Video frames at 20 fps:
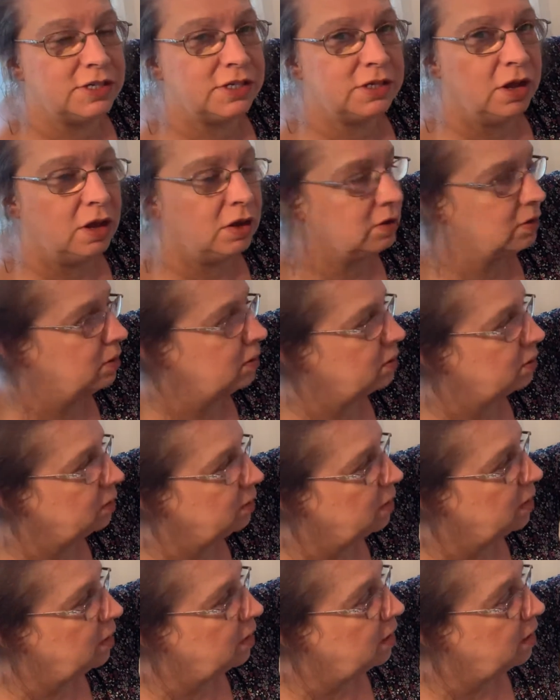circle.
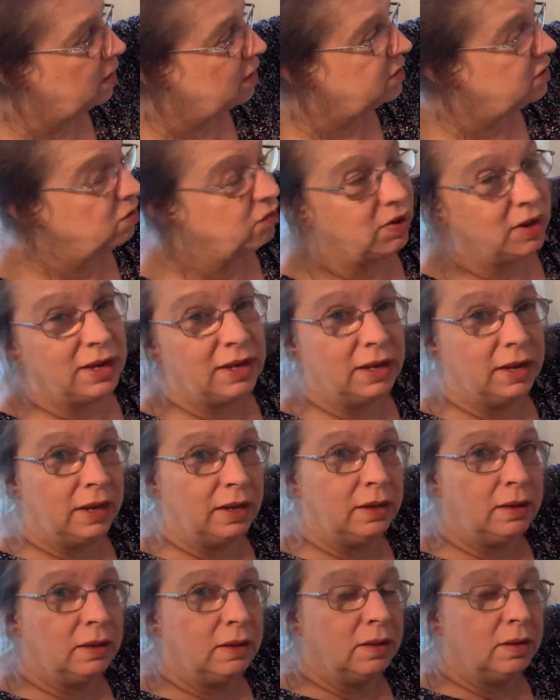So
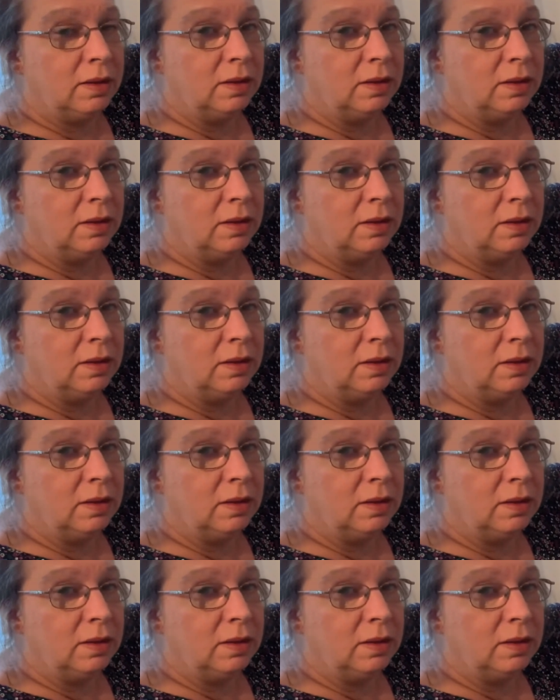really,